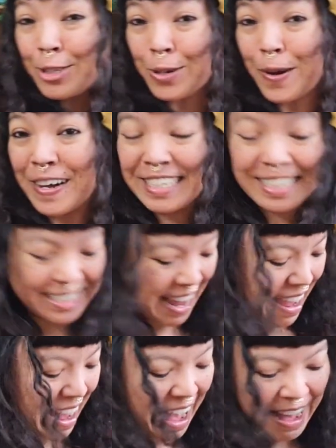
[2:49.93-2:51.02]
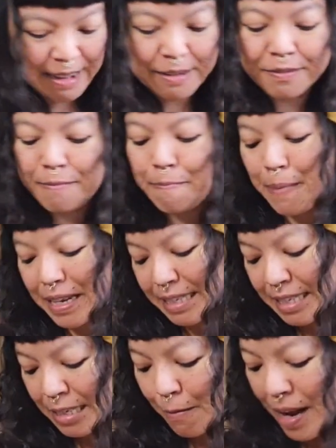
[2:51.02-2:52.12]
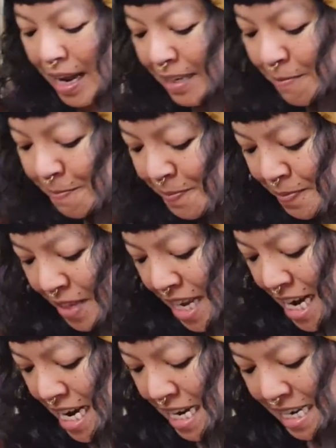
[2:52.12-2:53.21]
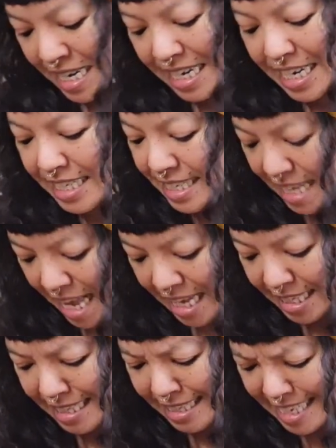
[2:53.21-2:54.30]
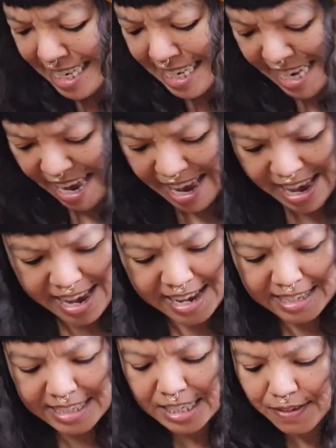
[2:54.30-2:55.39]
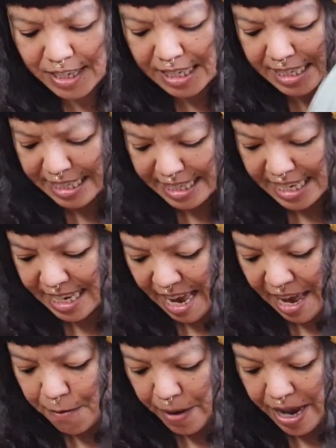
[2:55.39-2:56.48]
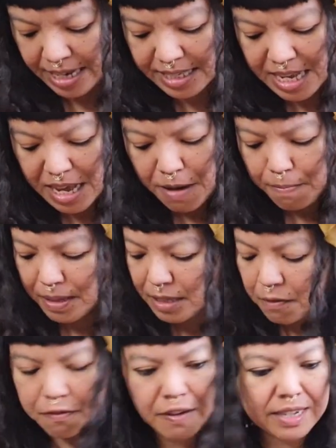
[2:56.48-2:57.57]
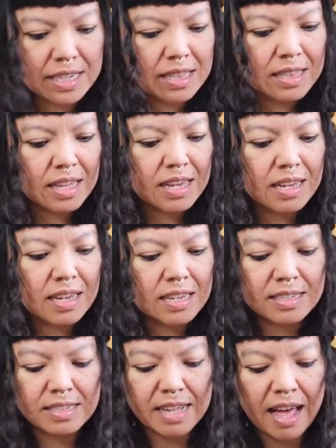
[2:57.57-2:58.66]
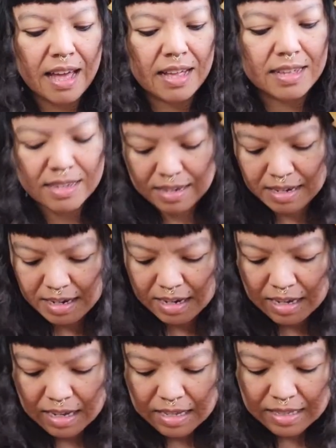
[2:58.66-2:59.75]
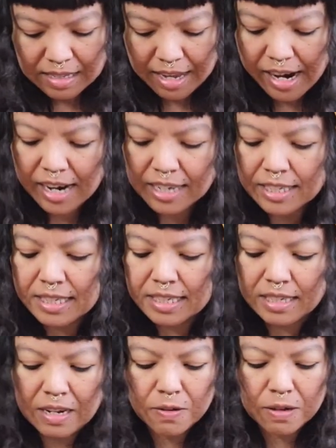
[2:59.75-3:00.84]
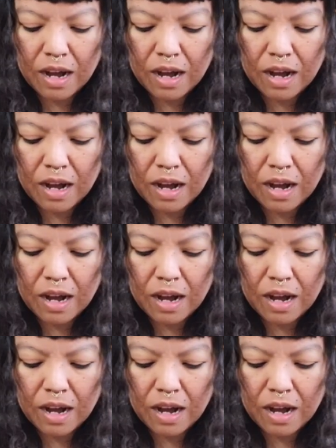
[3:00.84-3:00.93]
choice that I have, but this one it said DK. This one is DK weight, but the funny thing is that they are look